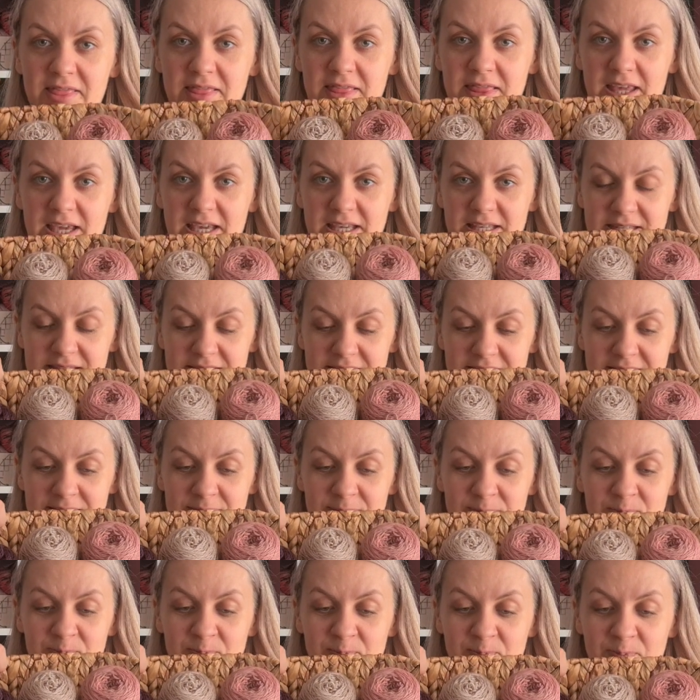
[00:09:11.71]

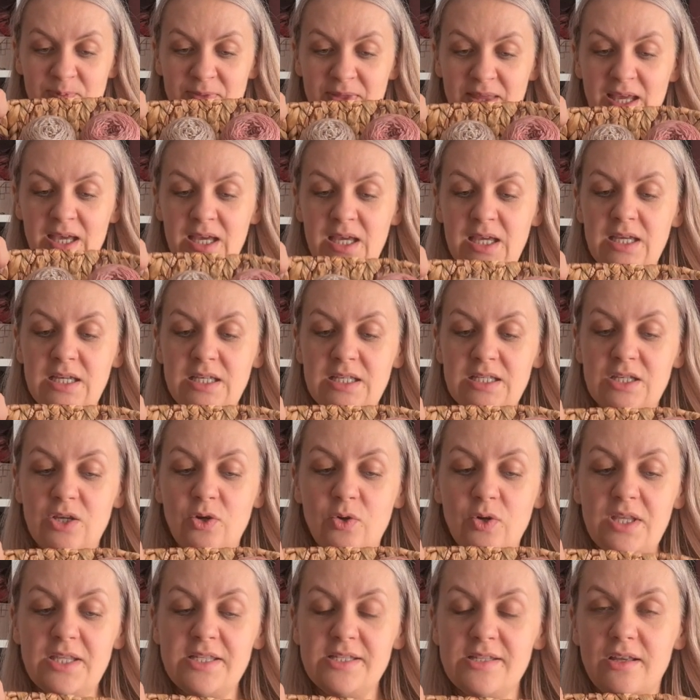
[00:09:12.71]
this. So
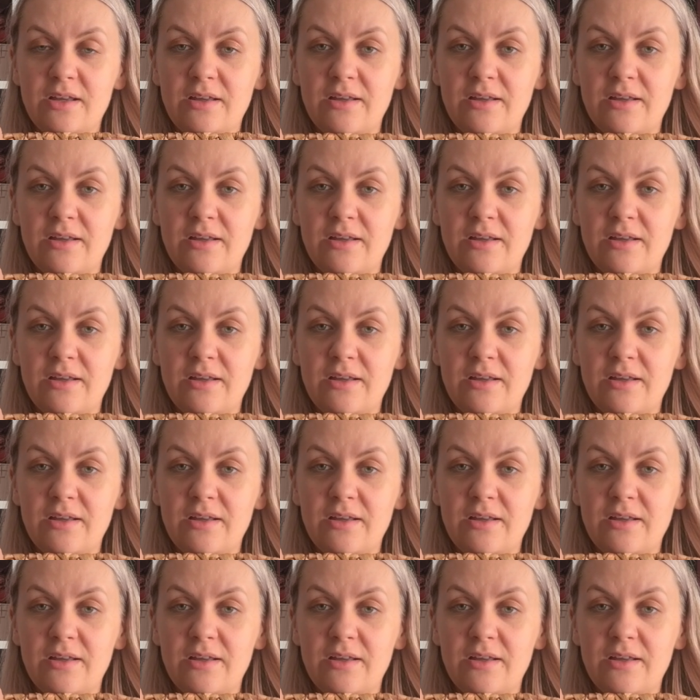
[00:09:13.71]
it's